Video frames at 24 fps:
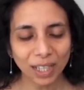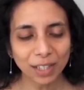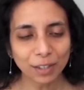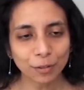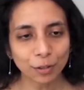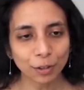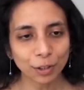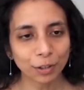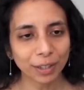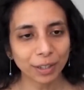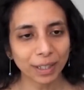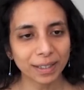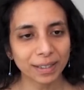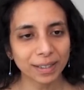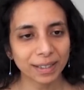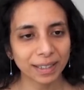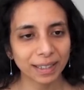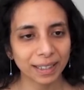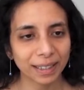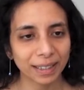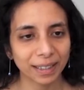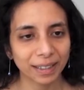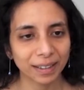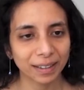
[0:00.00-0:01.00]
And so you can
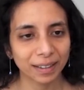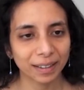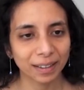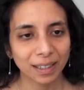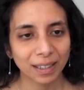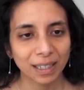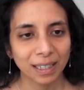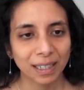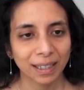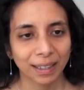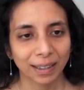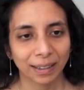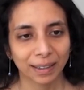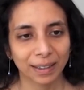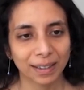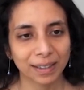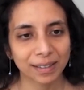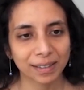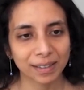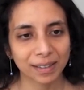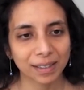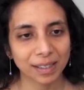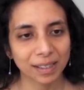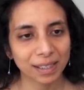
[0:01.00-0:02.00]
see here,
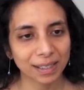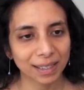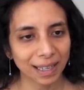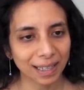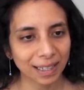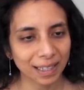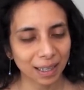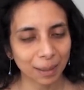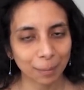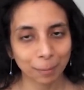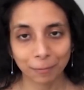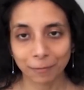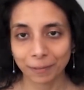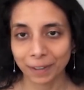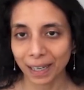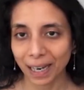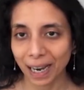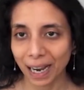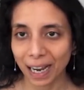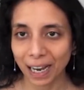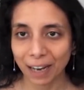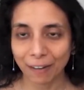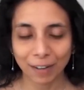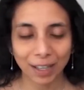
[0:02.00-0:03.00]
this is a setup we
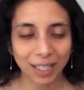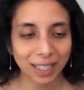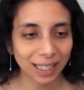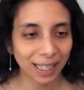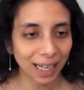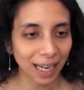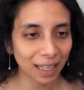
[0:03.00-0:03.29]
have at